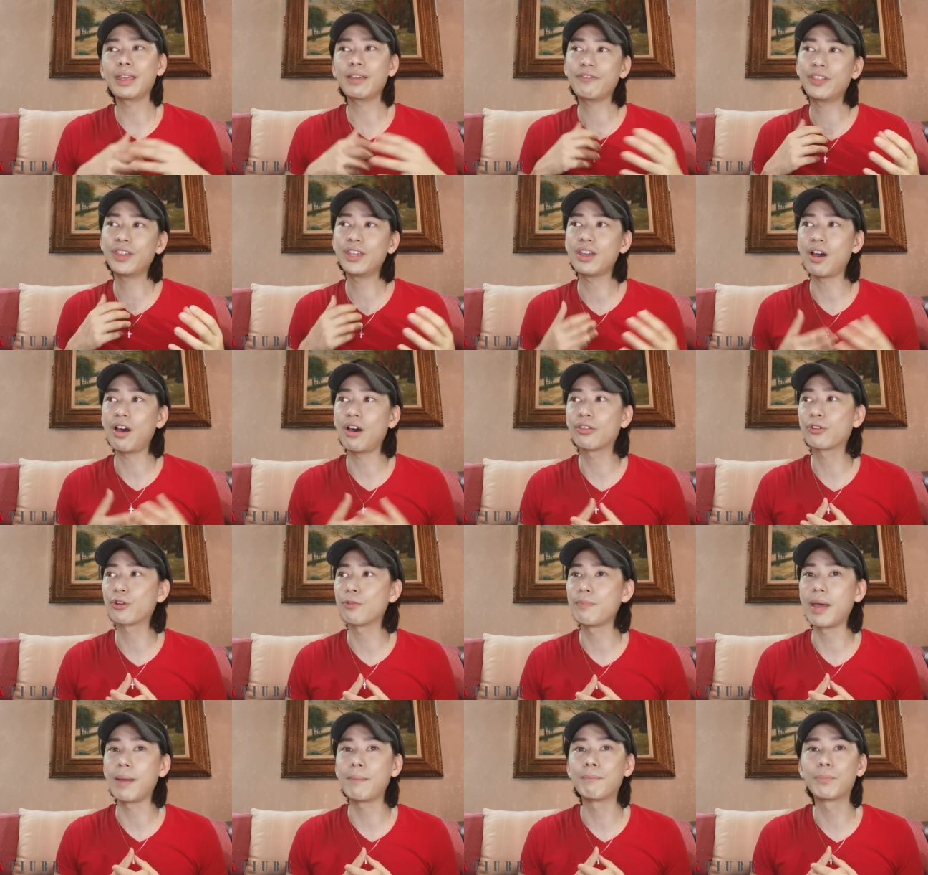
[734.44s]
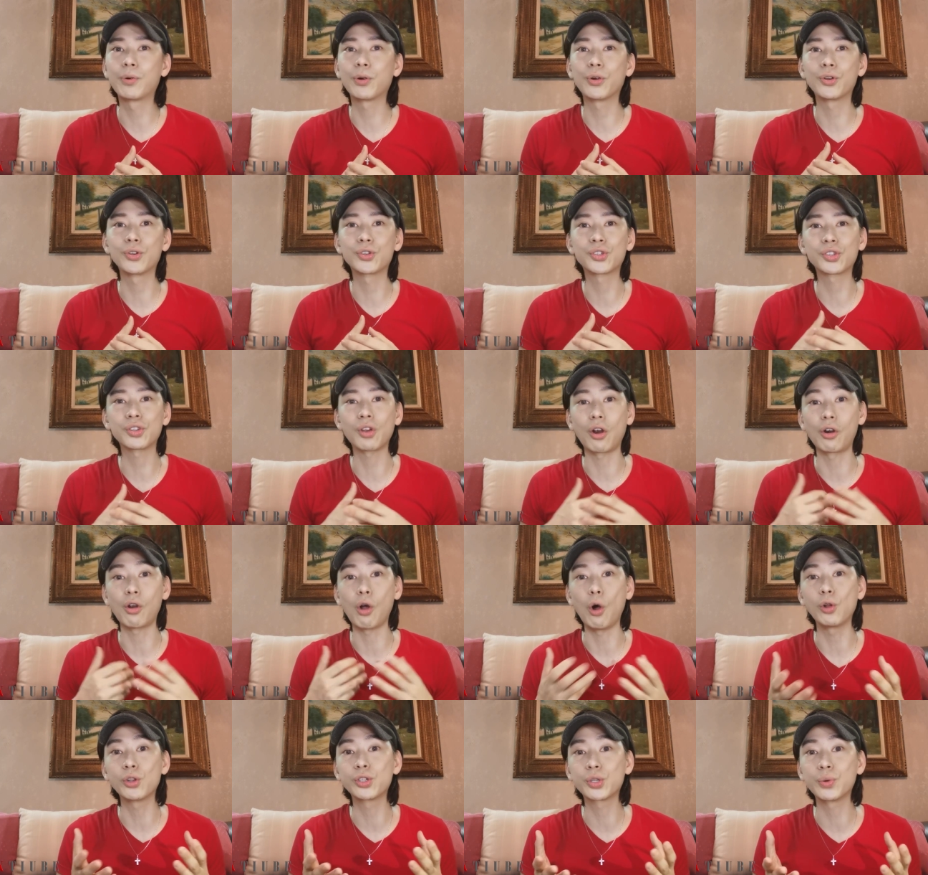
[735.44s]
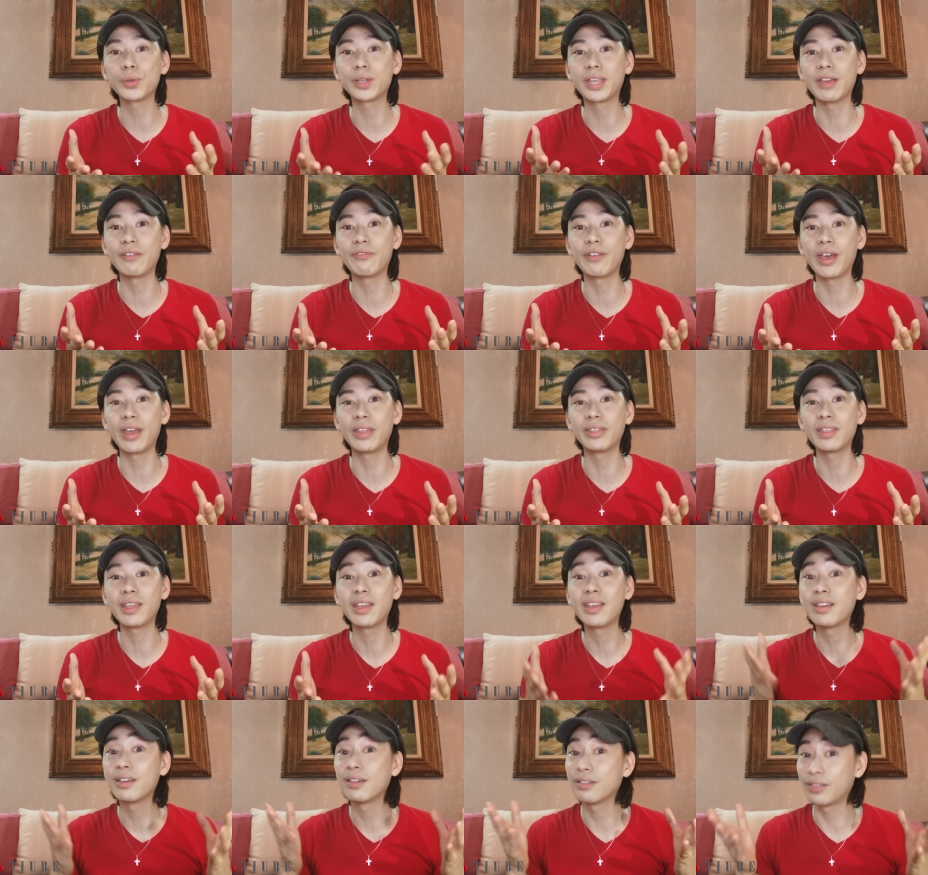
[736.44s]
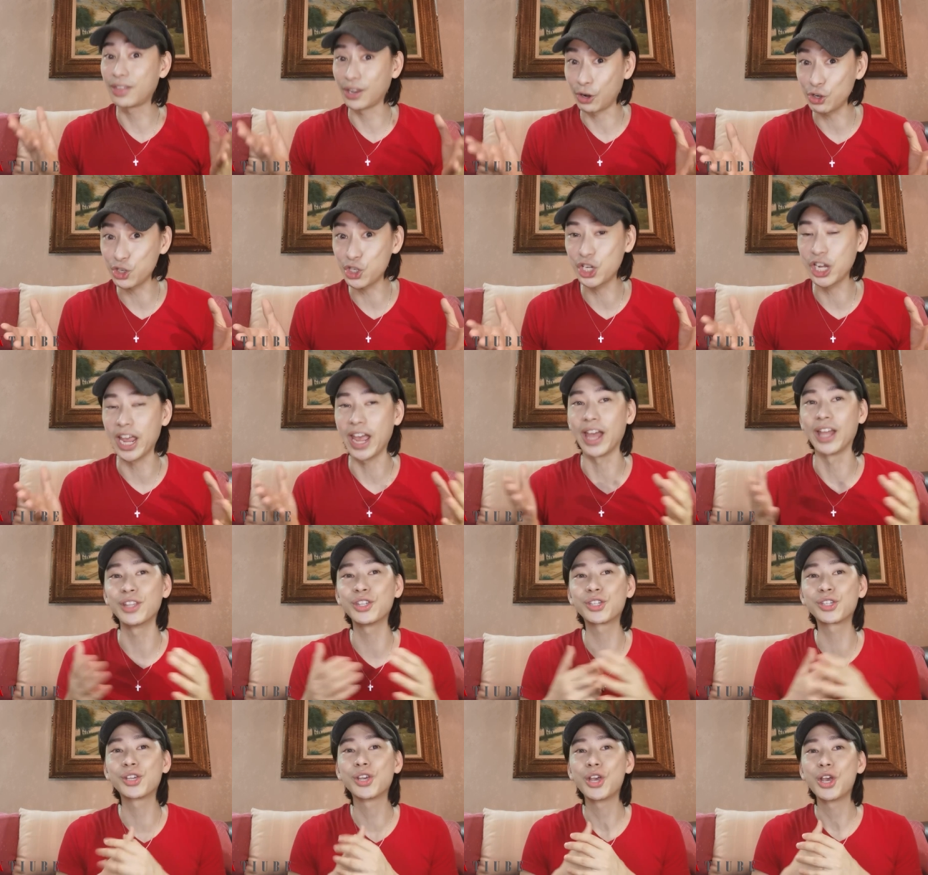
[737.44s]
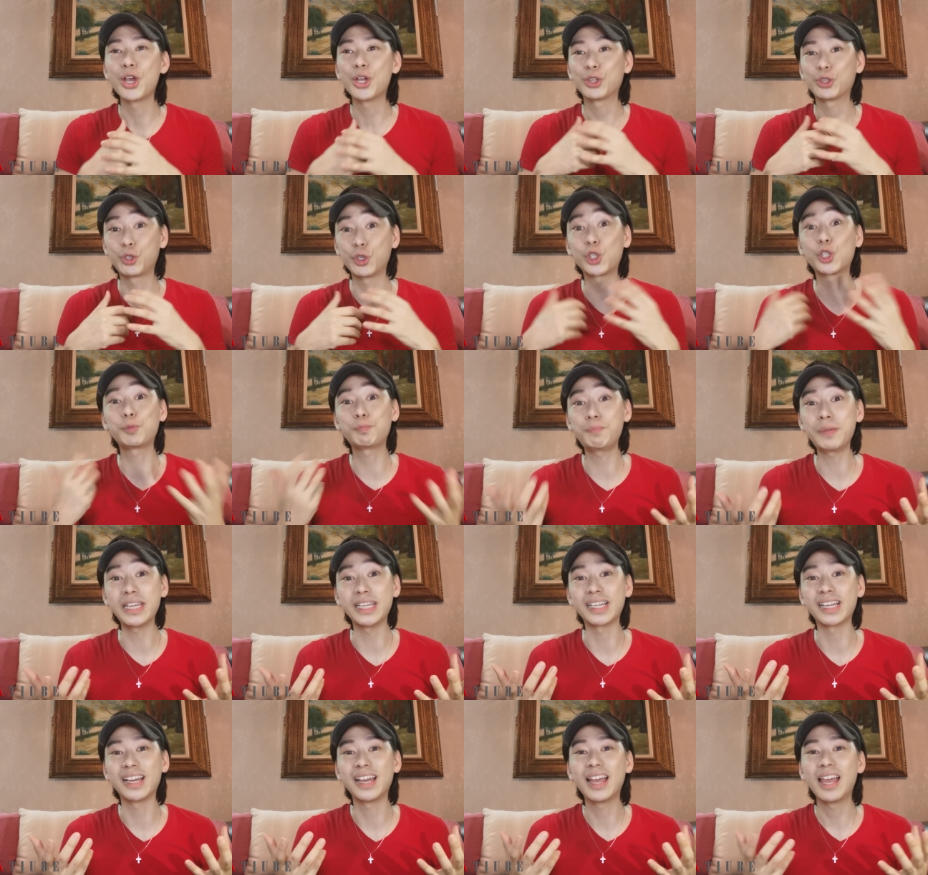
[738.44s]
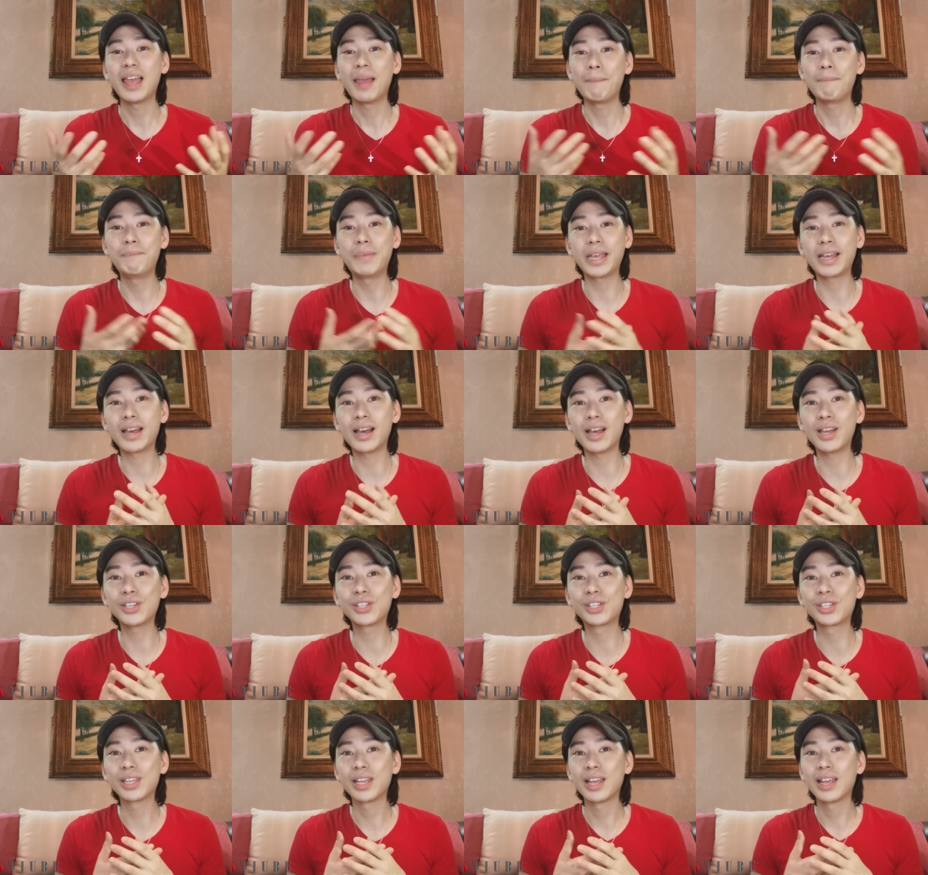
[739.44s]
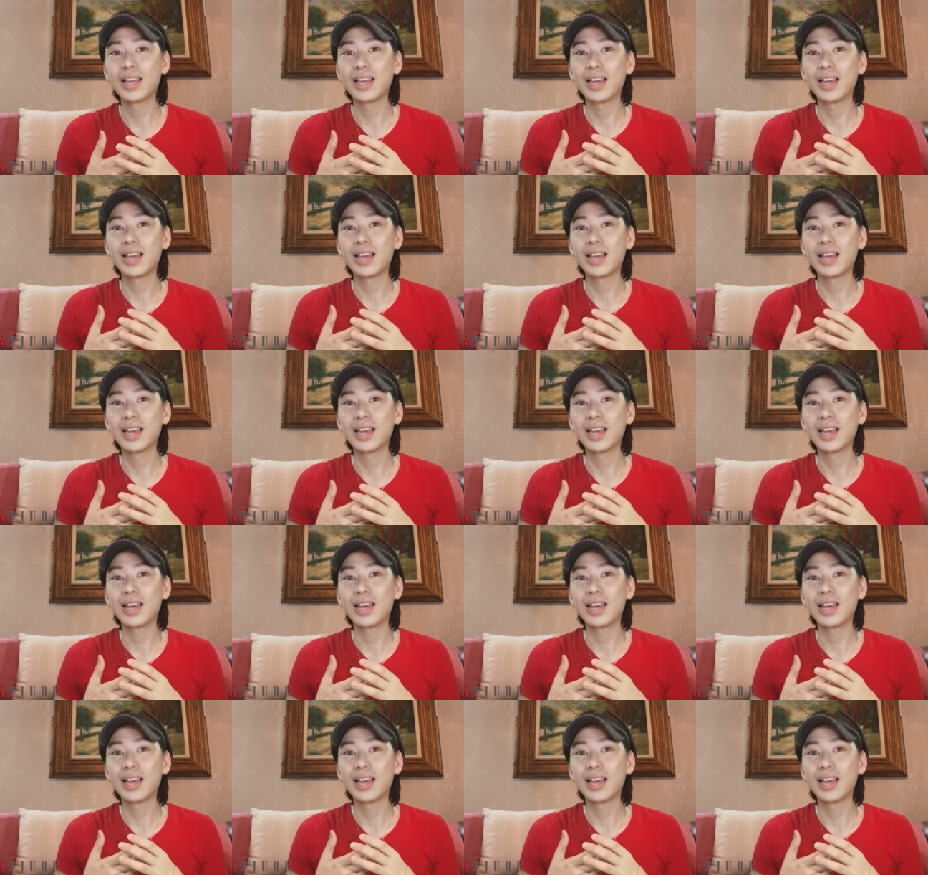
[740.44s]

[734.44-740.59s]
if the other members are also given their chance to speak because